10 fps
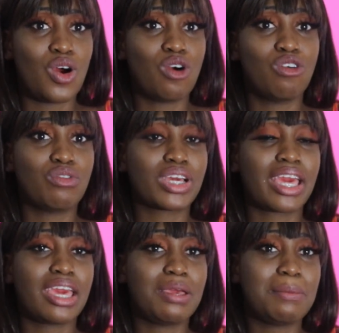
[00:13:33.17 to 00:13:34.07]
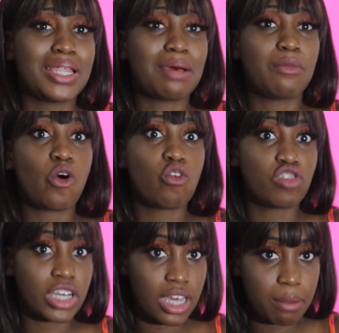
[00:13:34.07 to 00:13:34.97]
overcame, and I'm
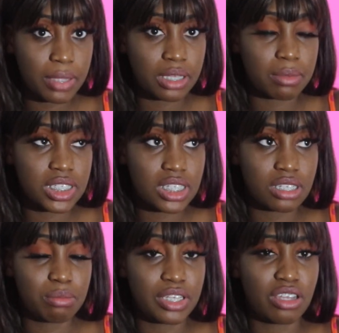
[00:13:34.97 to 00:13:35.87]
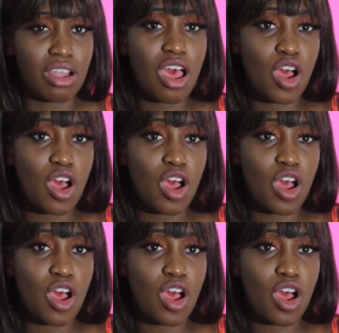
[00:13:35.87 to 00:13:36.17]
overcoming, basically being